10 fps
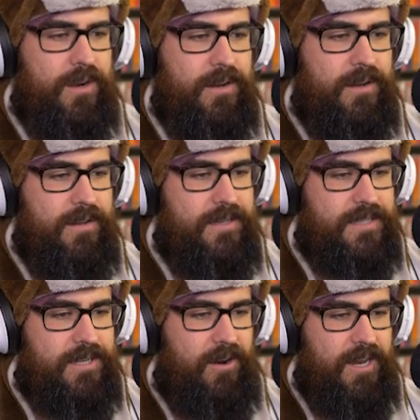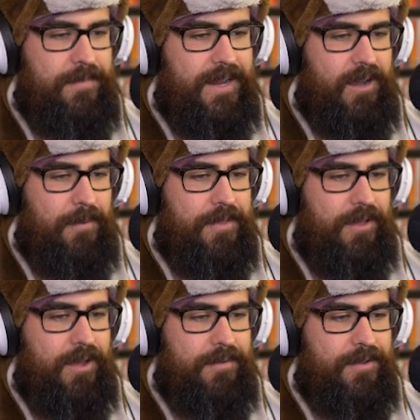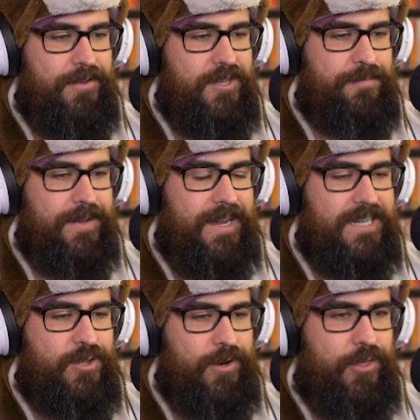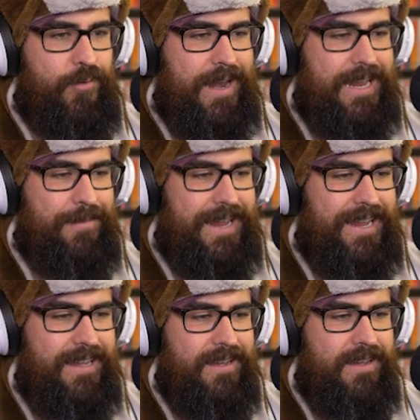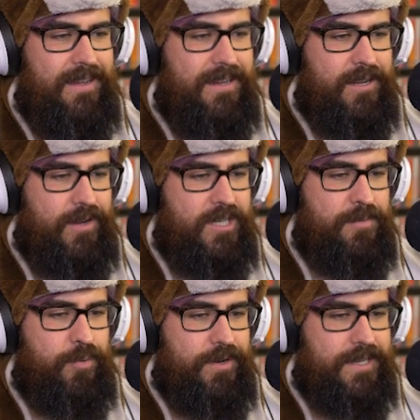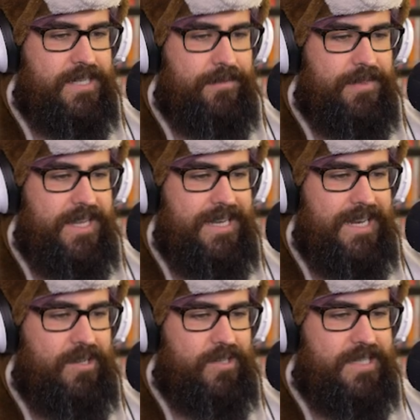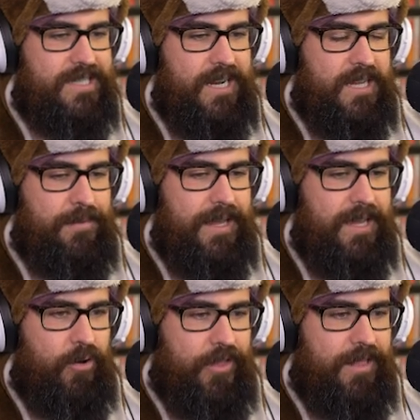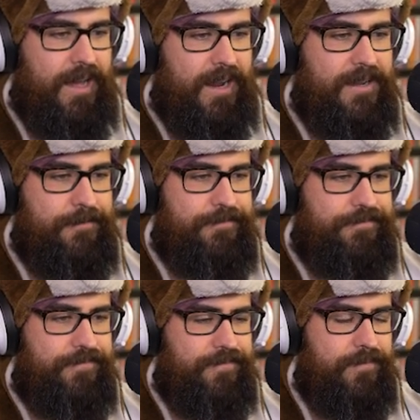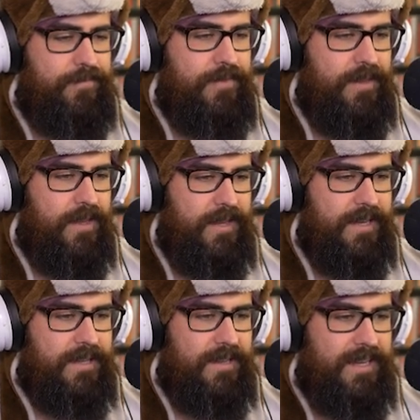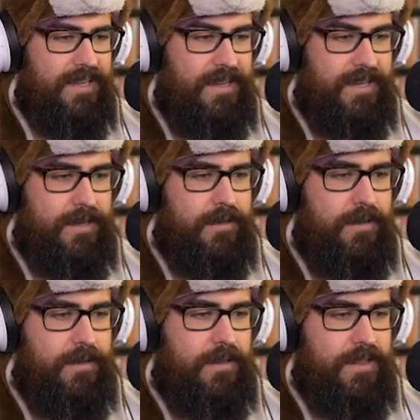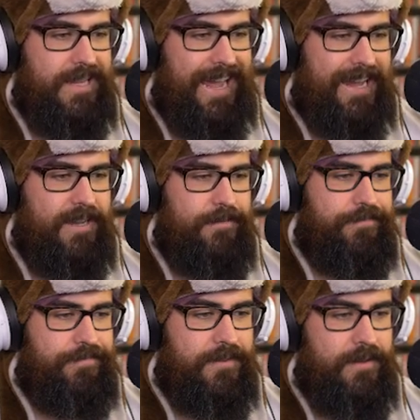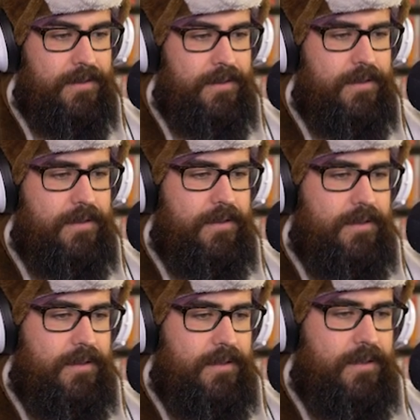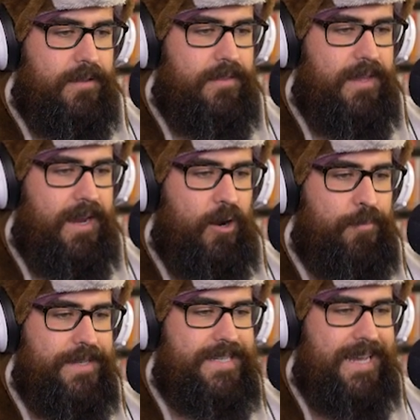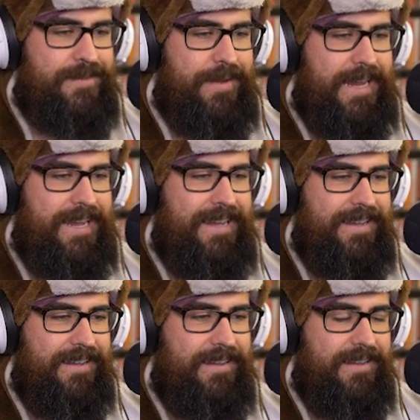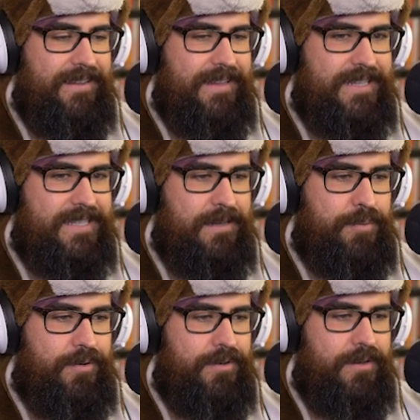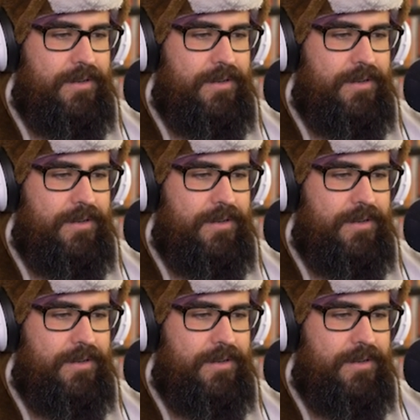Dad. Sorry, Mika. I'm not doing this because you three are threatening me. Kokichi pulled out some thin needles and stuck them in the keyhole of the lock. Click, click, click, clack see? There, open sesame. Huh? That's simple.